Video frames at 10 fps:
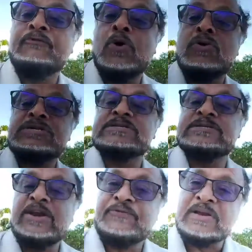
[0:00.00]
of
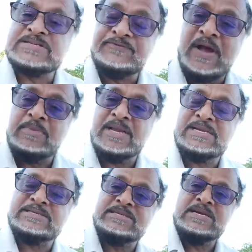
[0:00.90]
course, dear friends and
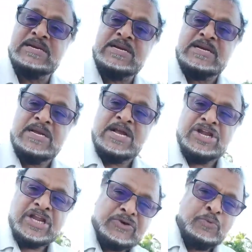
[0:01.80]
families,
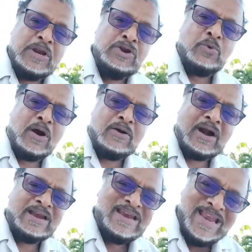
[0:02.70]
that when you
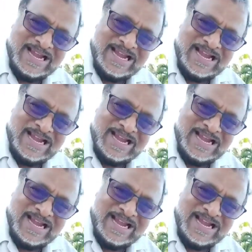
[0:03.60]
are a